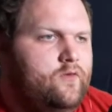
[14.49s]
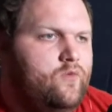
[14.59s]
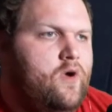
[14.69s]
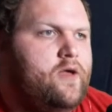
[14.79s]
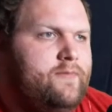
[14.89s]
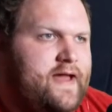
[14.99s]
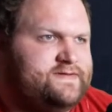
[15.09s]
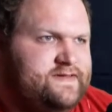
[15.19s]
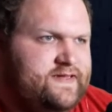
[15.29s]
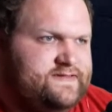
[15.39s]
Welcome back
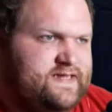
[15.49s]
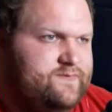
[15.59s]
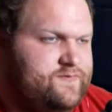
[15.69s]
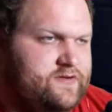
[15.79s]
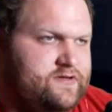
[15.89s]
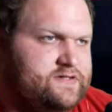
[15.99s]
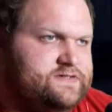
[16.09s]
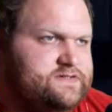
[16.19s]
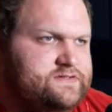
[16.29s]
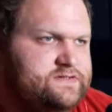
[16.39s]
to The
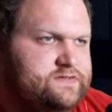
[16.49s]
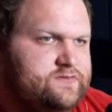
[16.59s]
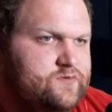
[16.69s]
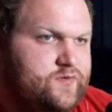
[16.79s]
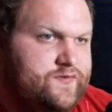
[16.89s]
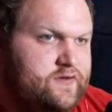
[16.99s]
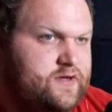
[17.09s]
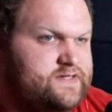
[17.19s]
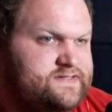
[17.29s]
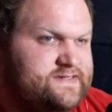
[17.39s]
Attempters with
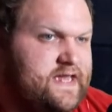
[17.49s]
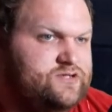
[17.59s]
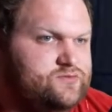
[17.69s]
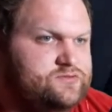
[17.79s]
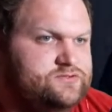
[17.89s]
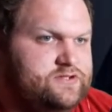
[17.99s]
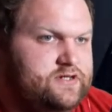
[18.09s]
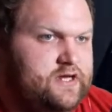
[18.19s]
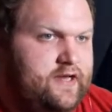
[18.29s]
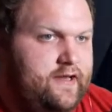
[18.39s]
your scheduled,
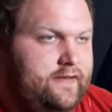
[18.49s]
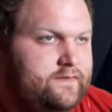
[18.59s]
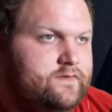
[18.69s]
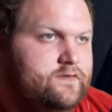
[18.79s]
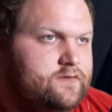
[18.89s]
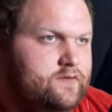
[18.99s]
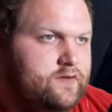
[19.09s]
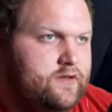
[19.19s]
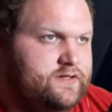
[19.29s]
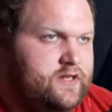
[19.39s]
uh,
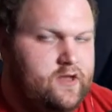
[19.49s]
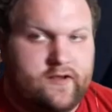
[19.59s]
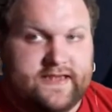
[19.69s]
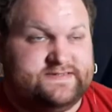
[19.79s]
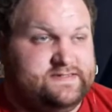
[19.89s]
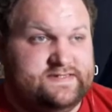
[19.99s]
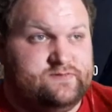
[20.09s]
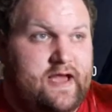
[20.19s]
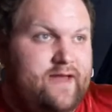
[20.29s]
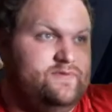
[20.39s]
okay, so this is
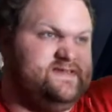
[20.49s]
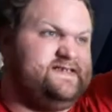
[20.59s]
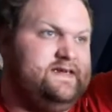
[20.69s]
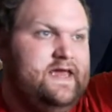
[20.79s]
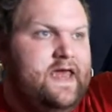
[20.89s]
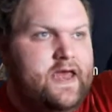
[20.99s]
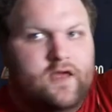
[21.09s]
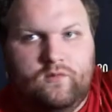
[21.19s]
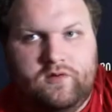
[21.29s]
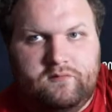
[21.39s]
what happened. See,
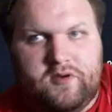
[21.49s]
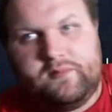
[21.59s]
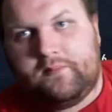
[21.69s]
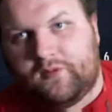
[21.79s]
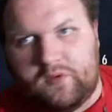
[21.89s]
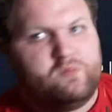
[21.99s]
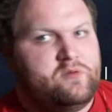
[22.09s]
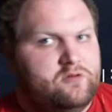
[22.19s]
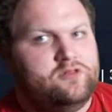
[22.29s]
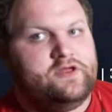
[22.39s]
remember when we
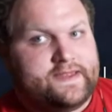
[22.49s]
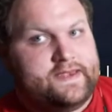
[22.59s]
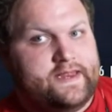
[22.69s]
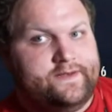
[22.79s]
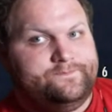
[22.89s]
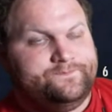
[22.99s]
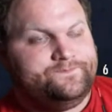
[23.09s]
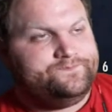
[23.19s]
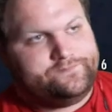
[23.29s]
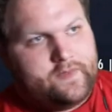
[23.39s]
were looking in
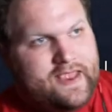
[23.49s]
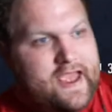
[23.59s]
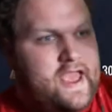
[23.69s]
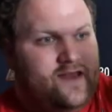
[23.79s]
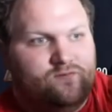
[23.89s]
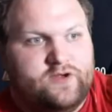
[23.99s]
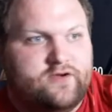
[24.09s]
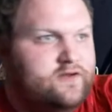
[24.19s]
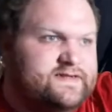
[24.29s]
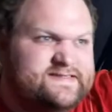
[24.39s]
and we
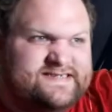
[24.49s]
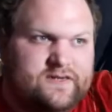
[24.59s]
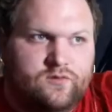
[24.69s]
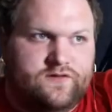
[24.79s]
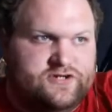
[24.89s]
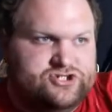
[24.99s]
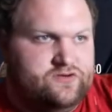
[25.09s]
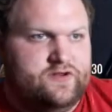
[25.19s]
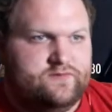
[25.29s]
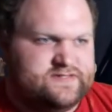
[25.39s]
couldn't see where the
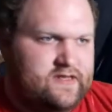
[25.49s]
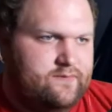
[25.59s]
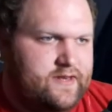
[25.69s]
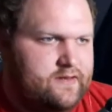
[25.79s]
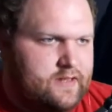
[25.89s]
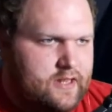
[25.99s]
shooting was coming?